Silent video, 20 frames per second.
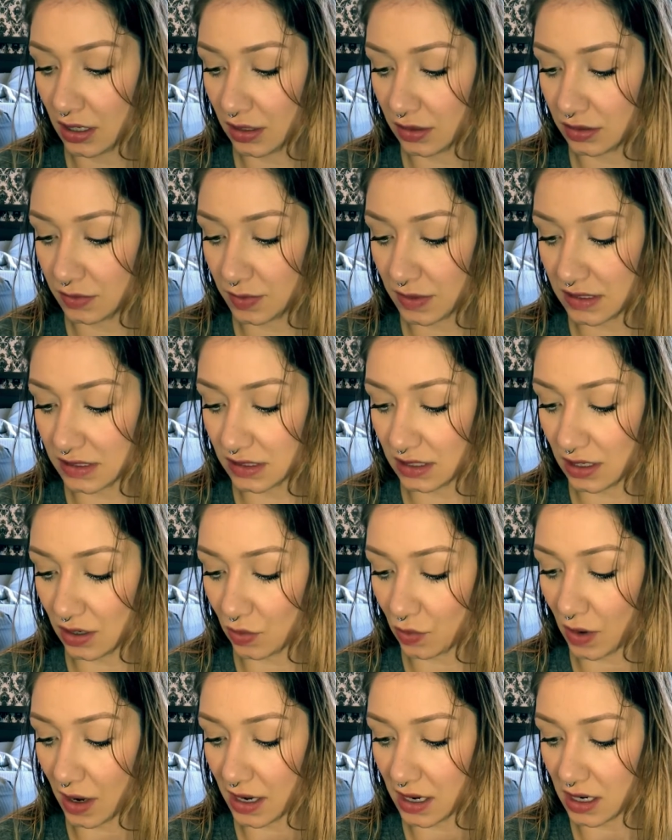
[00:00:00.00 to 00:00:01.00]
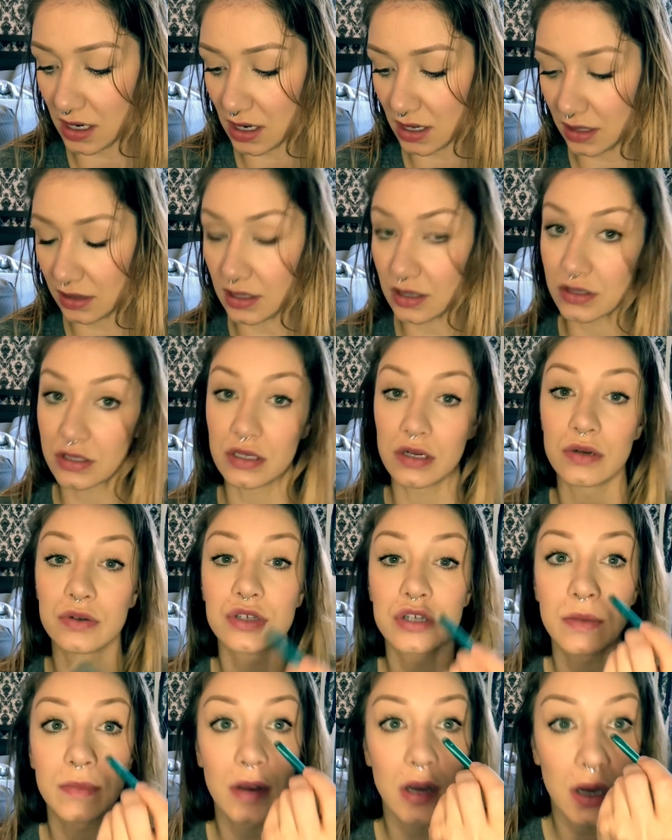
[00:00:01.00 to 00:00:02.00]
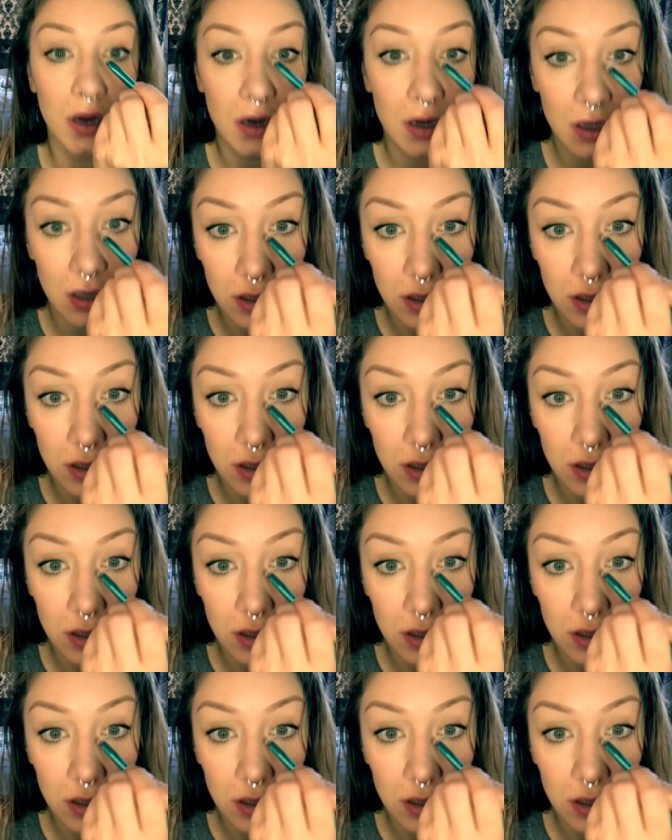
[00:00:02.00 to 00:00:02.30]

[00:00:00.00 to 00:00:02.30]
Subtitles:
It's basically a white, and there's no shimmer.